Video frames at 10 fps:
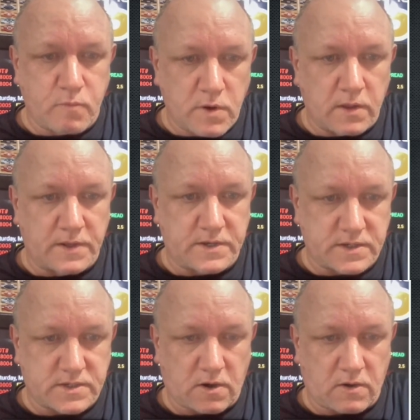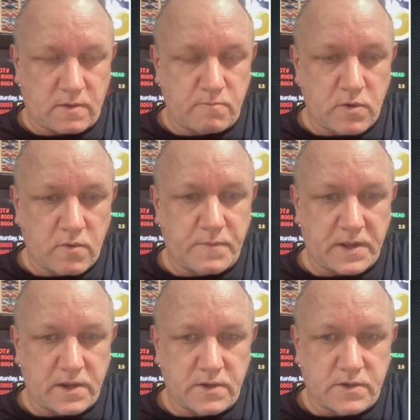really just starting to move
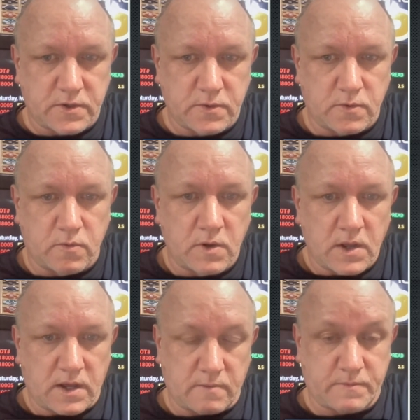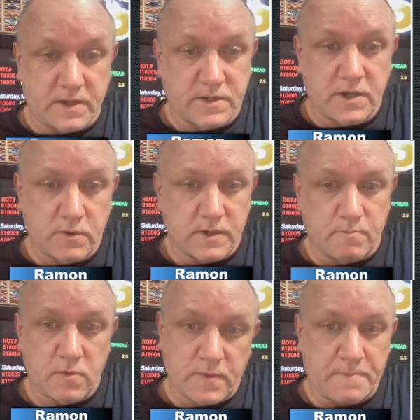into, continuing to
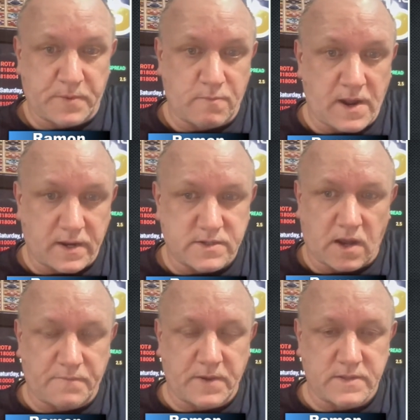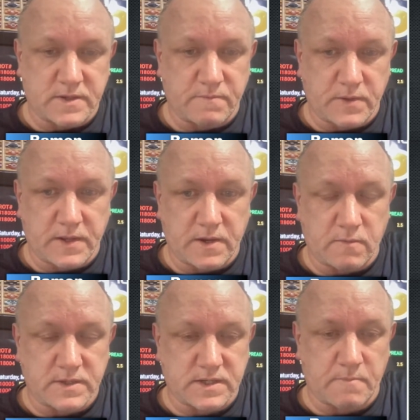move up the ranks offensively here
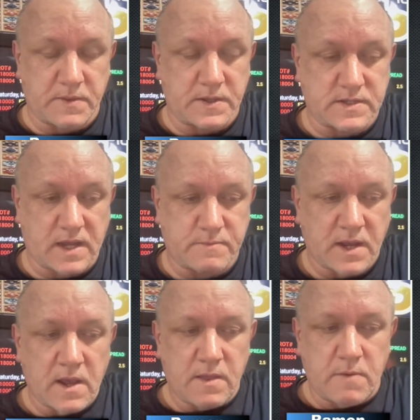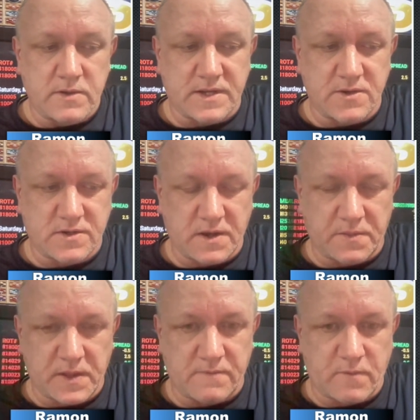with some of these games. The most
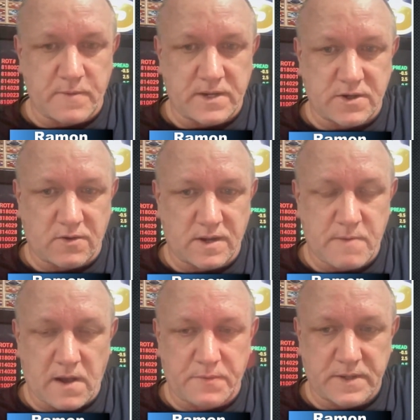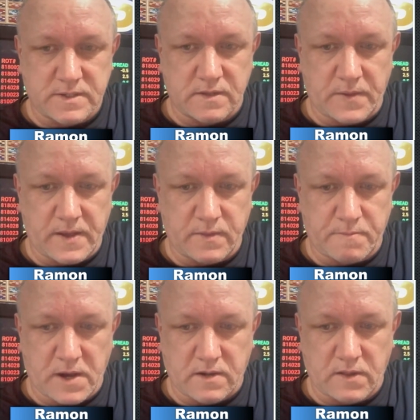interesting thing for me, Tony, about this and laying the
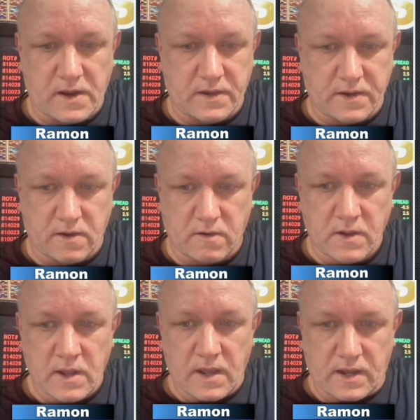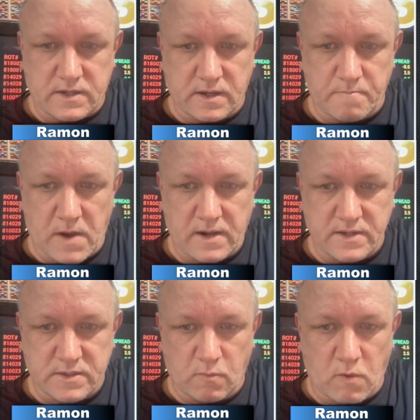puck line here at
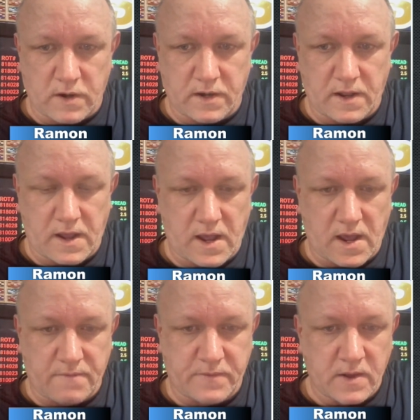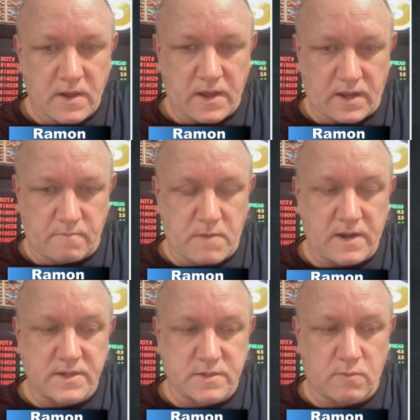-1.5, at
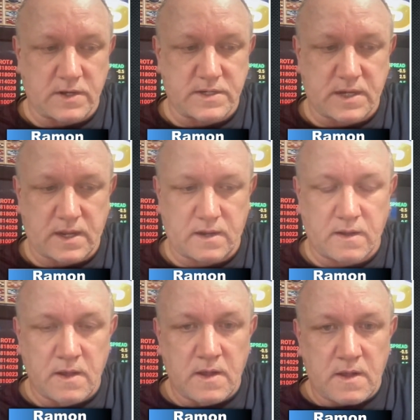-110.